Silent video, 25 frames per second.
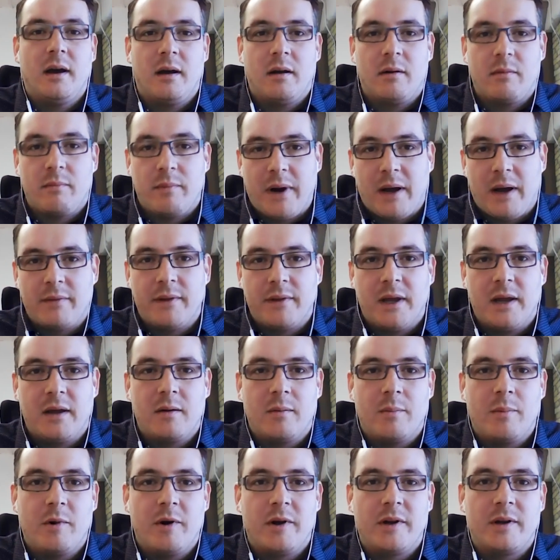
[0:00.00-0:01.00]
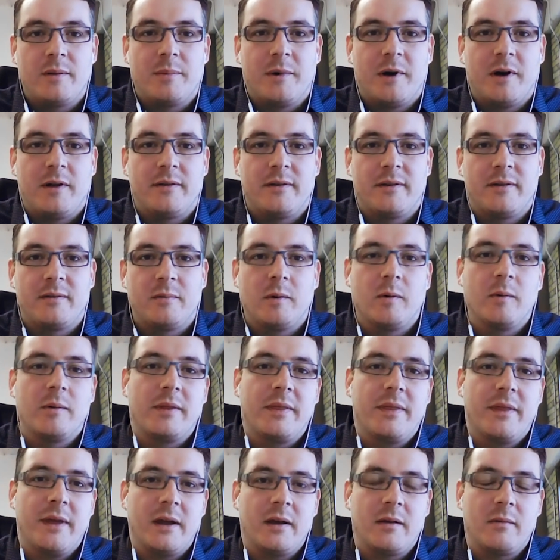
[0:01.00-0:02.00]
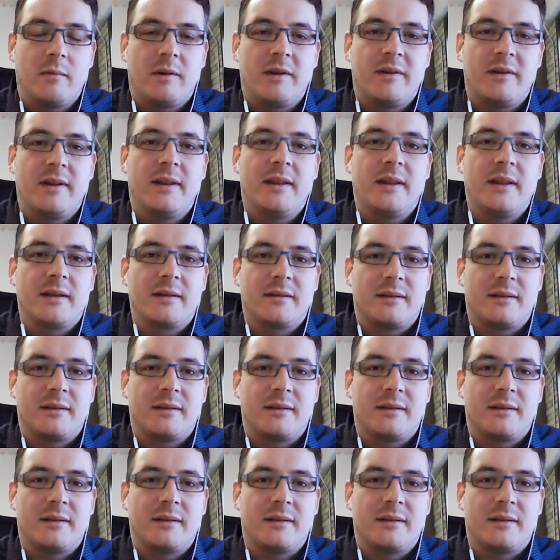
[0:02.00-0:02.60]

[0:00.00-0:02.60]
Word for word: uh, around the Eagle Point deposits, where we think we see